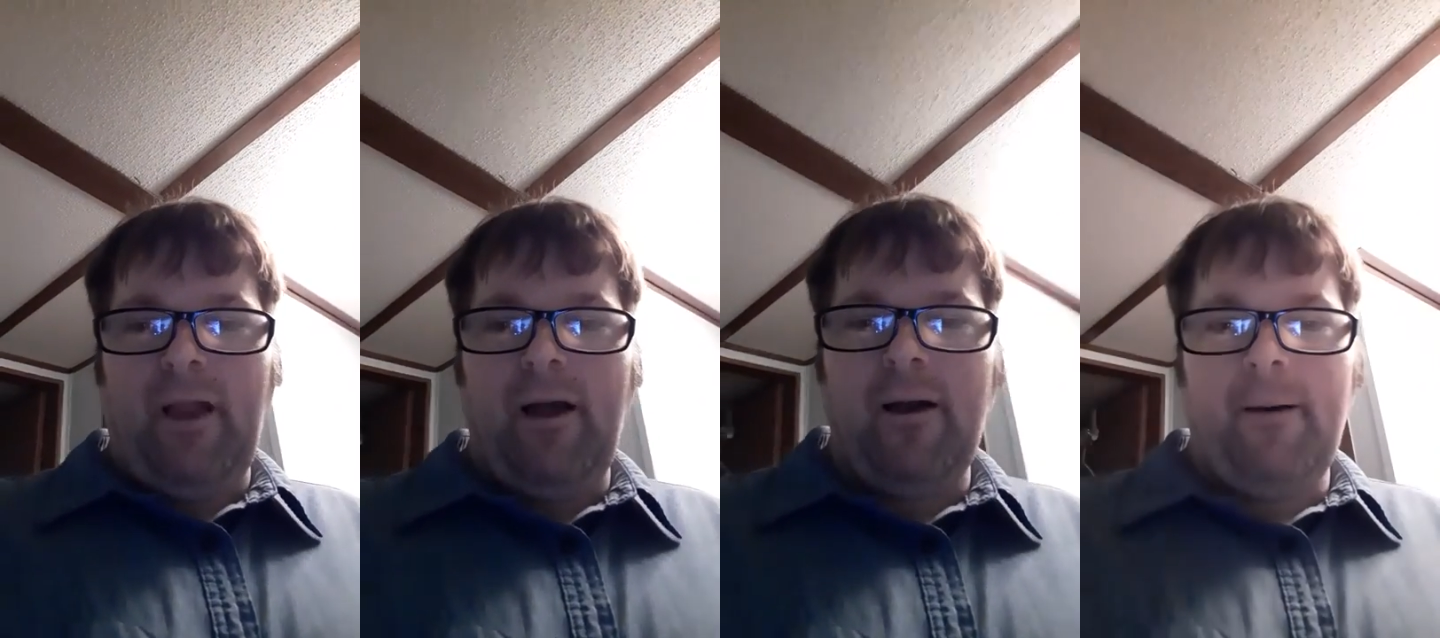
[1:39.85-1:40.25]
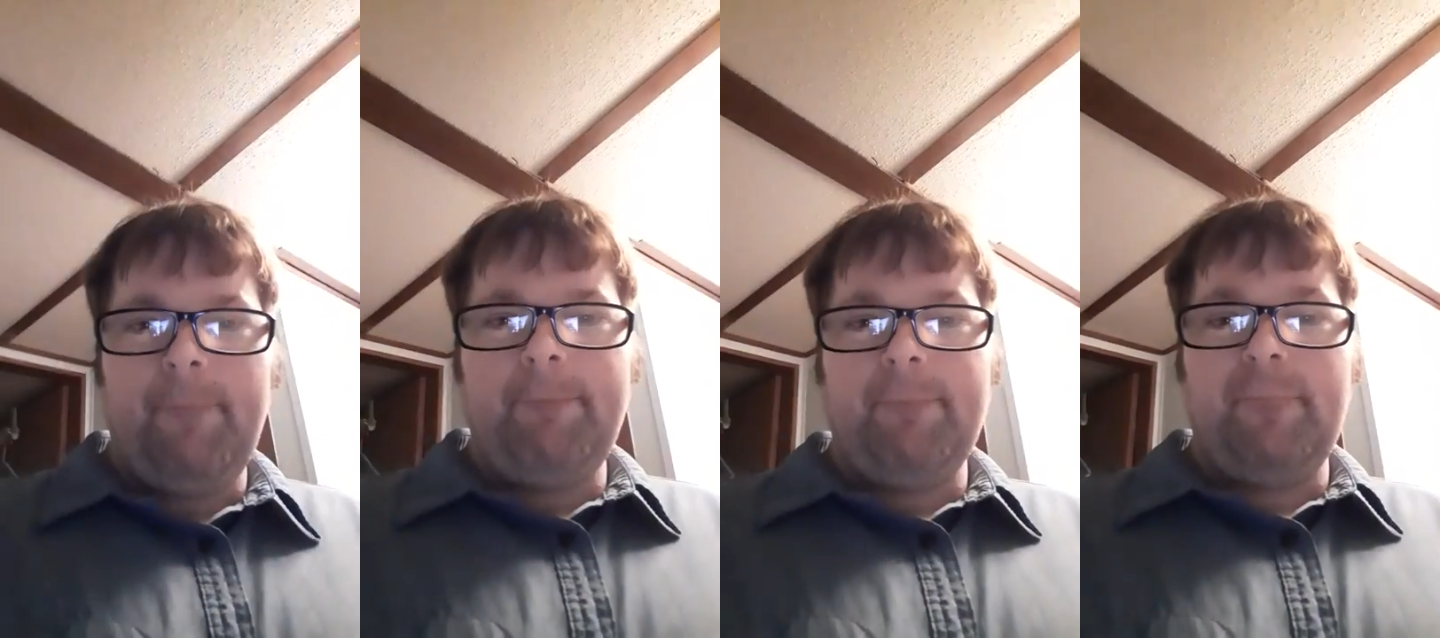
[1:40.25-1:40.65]

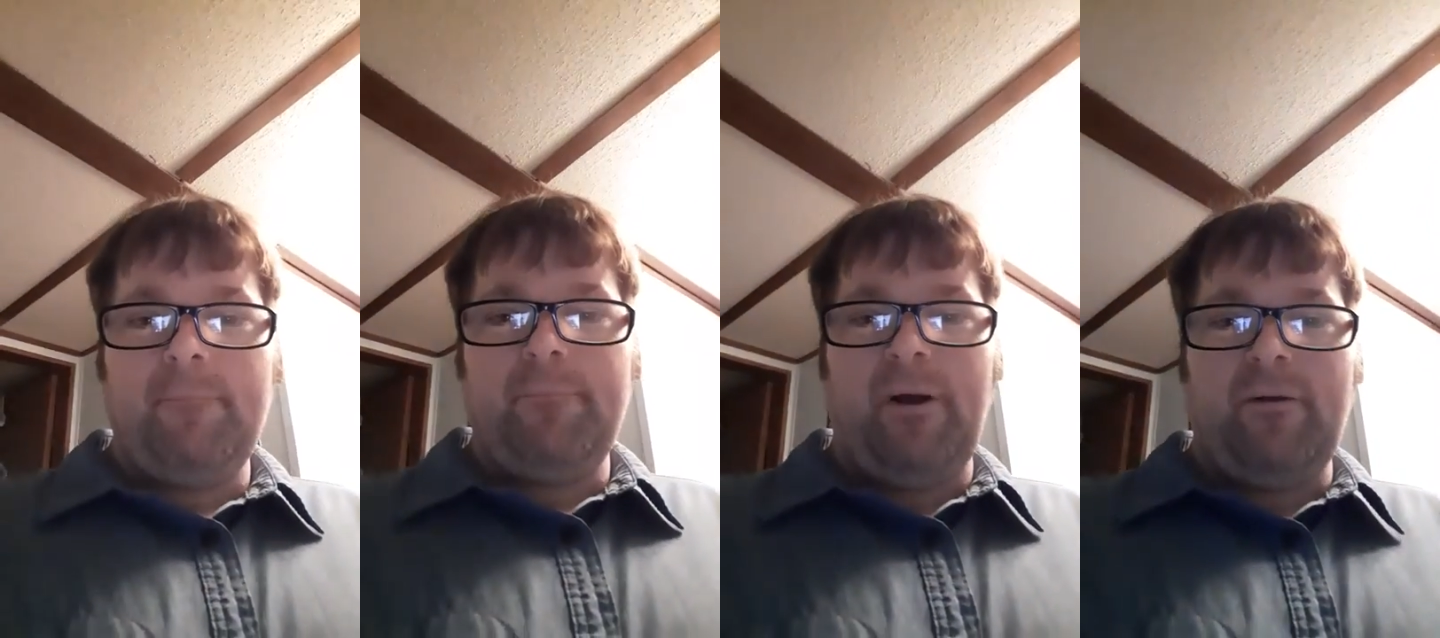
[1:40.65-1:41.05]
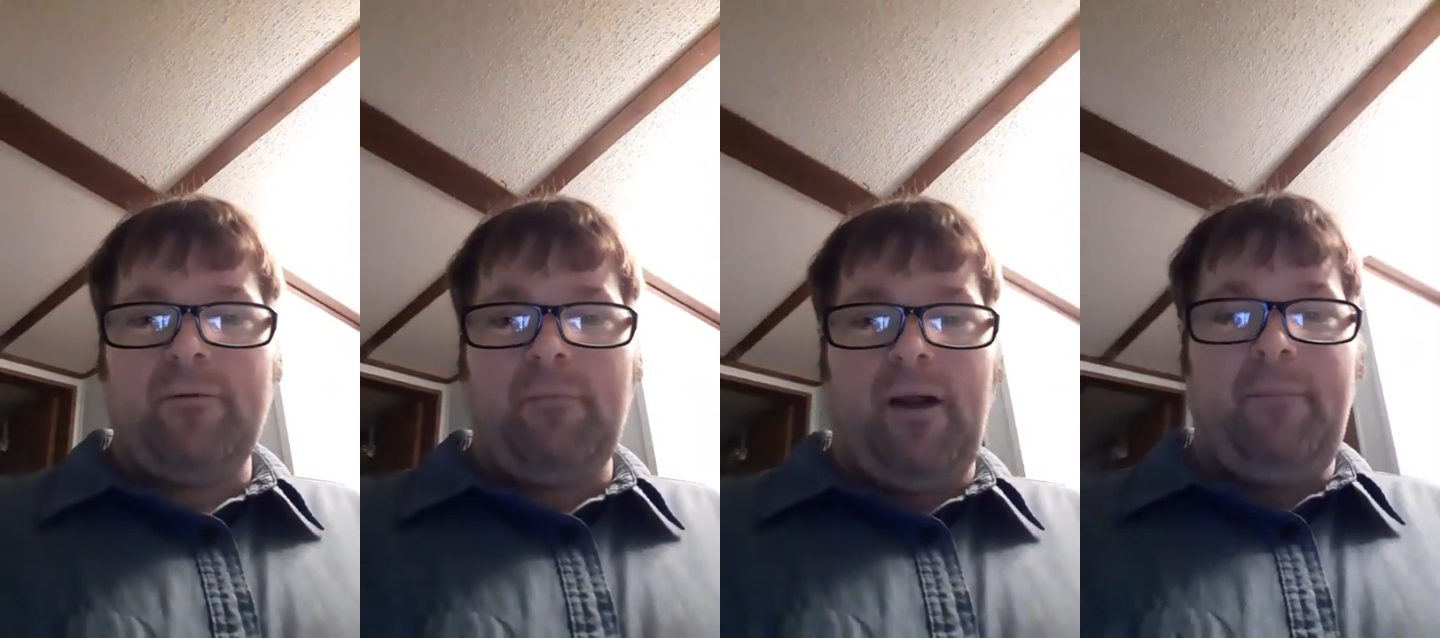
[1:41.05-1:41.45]
Um,
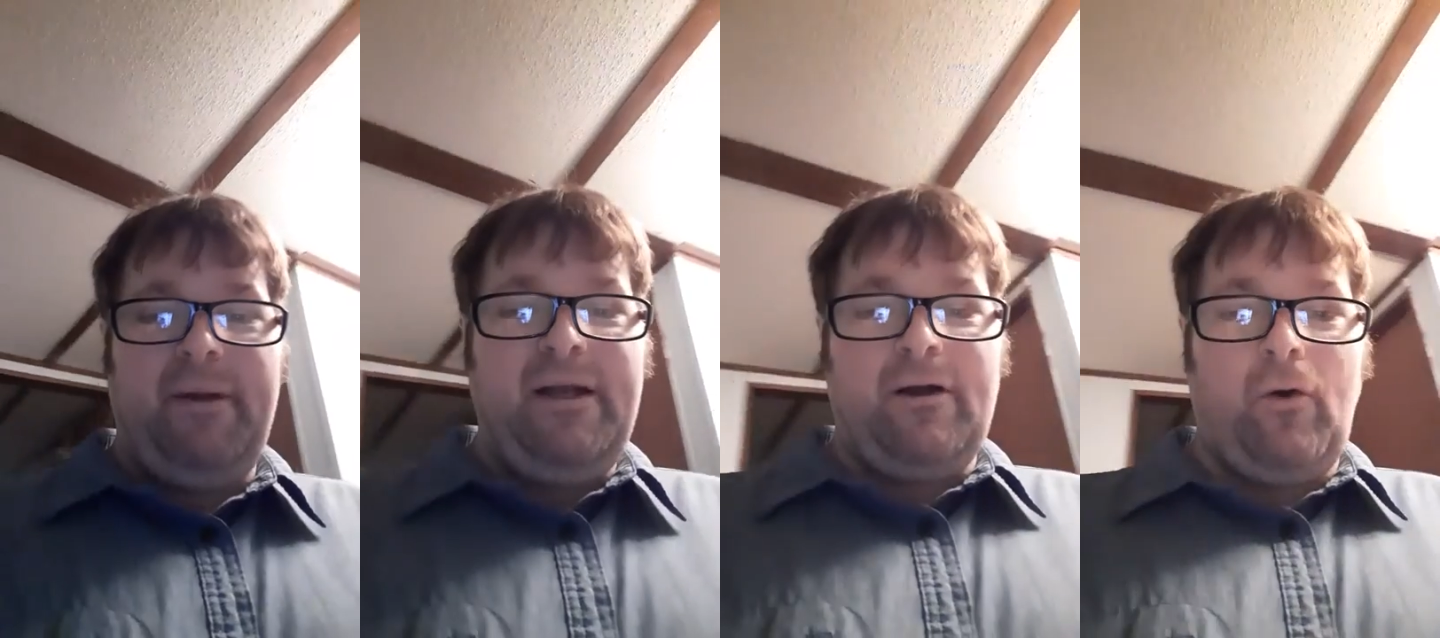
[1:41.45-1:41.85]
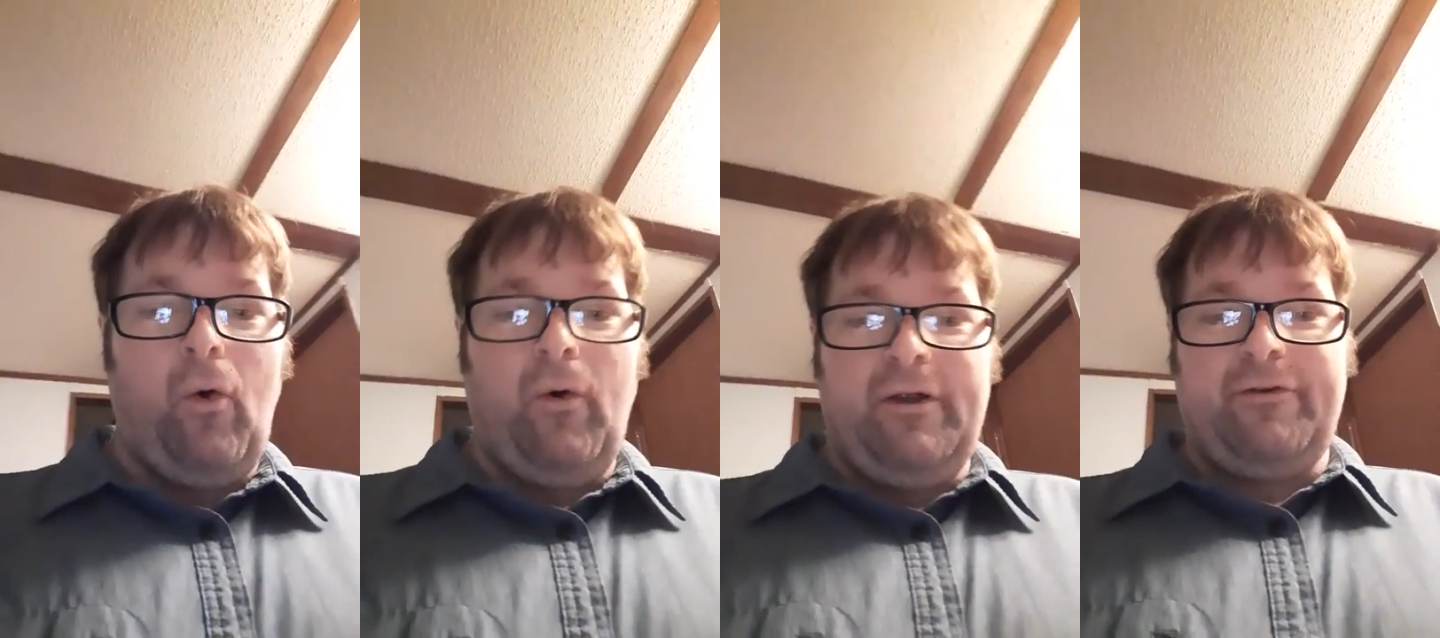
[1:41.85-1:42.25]
but my immediate
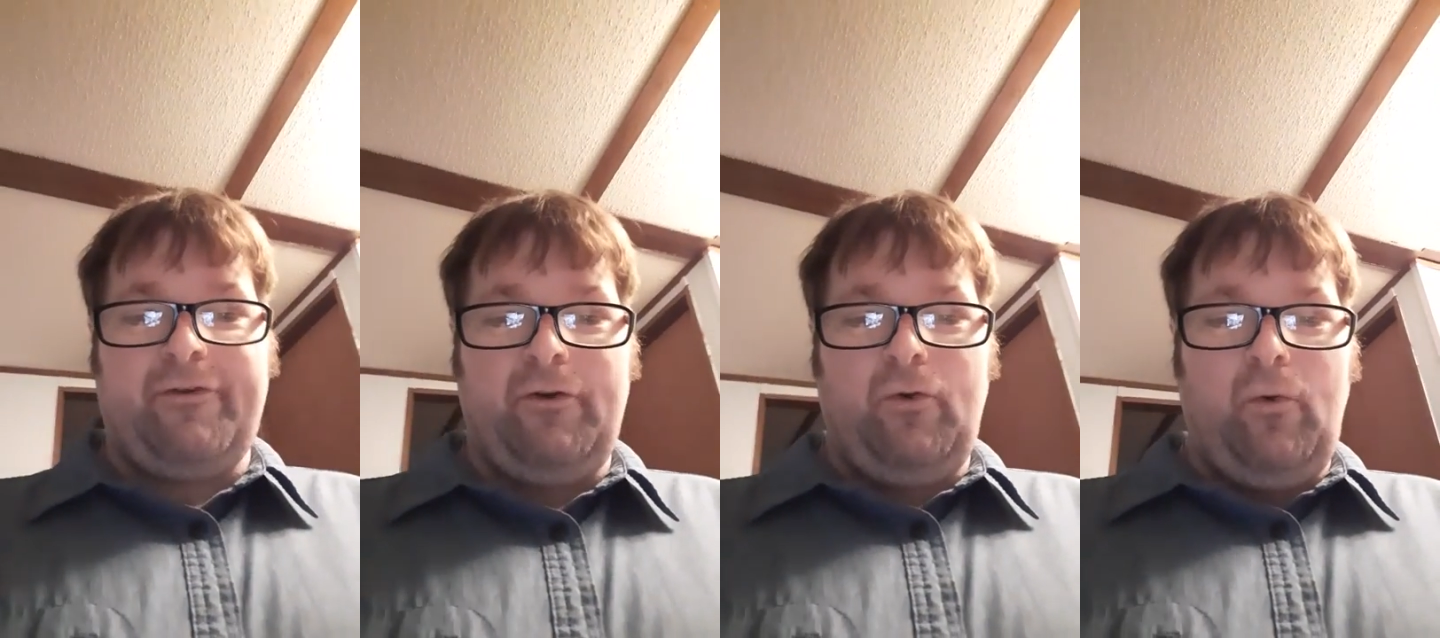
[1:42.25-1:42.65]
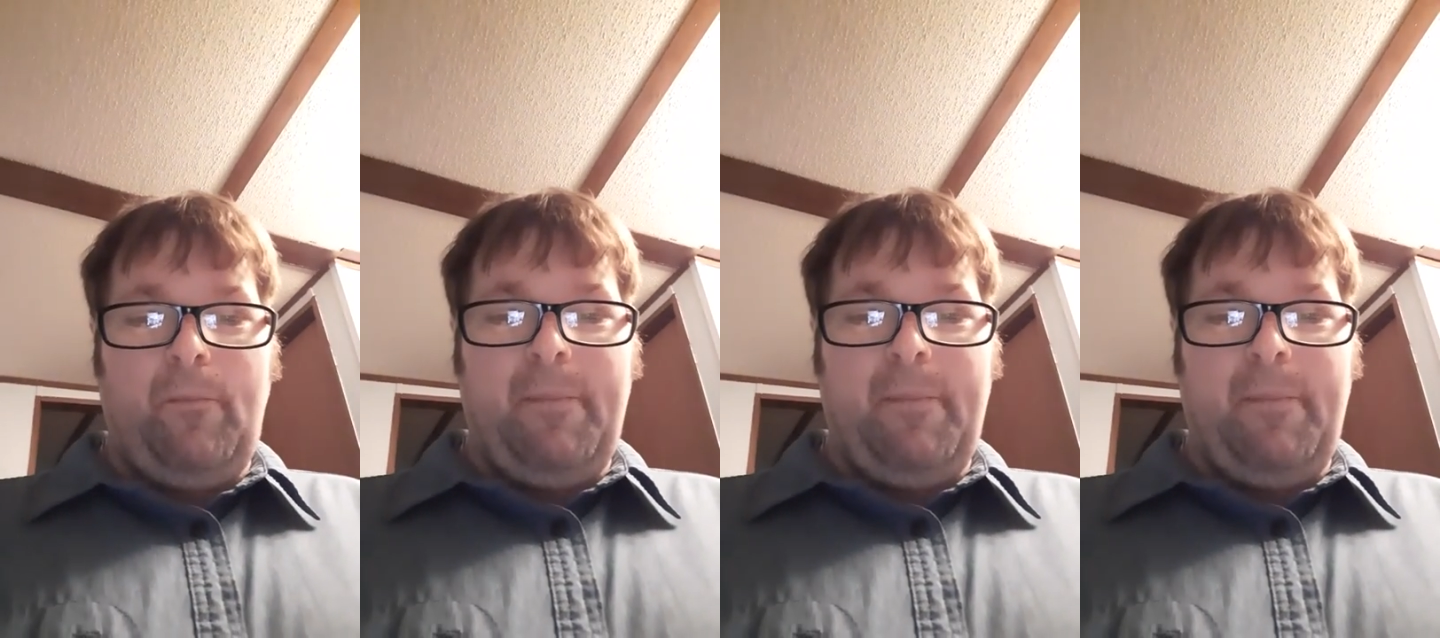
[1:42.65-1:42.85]
goal is to